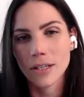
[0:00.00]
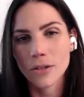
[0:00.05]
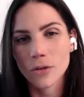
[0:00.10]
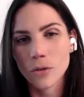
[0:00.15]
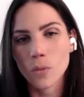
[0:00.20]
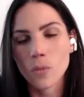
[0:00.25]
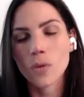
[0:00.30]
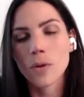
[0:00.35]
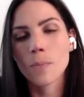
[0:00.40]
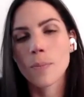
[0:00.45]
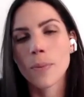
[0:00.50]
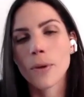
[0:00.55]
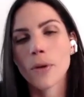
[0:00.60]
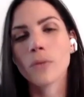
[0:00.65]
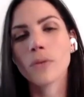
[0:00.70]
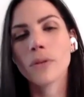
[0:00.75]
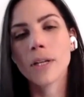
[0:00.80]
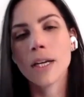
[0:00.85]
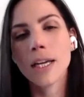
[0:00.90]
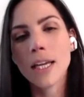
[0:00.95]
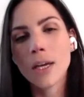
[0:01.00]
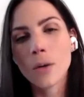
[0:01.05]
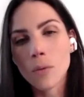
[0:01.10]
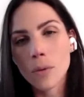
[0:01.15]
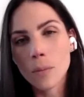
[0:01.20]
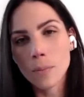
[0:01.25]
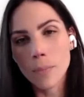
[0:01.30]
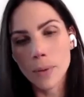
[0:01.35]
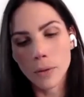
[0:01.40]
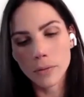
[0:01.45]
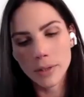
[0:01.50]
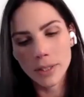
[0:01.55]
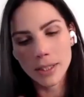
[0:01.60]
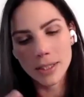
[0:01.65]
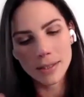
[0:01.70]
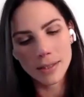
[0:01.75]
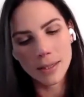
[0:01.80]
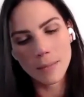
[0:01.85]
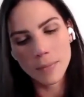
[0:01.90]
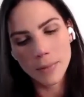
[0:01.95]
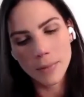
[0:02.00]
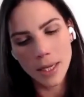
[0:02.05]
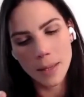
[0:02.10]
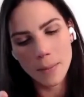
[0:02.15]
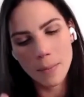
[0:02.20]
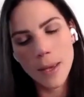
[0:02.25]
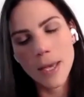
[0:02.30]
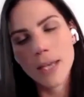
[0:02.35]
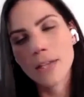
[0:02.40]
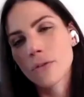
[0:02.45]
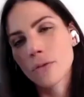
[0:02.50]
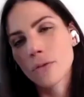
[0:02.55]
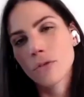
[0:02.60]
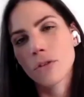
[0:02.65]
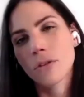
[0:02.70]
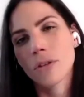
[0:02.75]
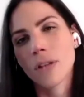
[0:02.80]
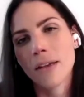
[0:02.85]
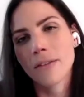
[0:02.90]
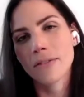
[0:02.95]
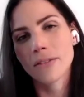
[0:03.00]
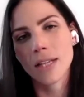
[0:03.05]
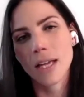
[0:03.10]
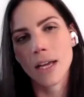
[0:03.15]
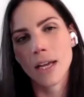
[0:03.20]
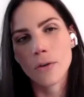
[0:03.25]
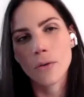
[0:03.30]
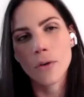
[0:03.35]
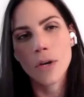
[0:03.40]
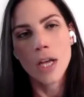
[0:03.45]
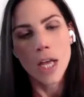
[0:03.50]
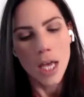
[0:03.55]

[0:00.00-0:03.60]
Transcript: So we're building something based on your lifestyle.